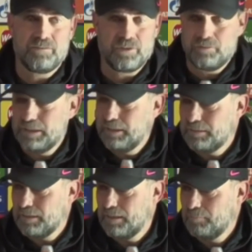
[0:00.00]
So we need
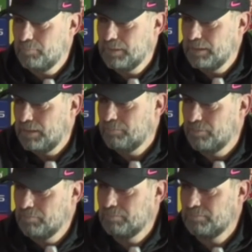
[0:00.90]
to have
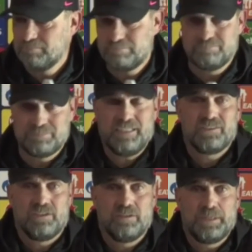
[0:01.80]
a
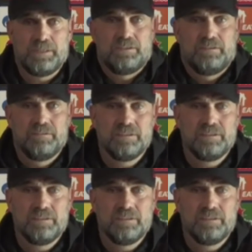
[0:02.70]
players on the pitch.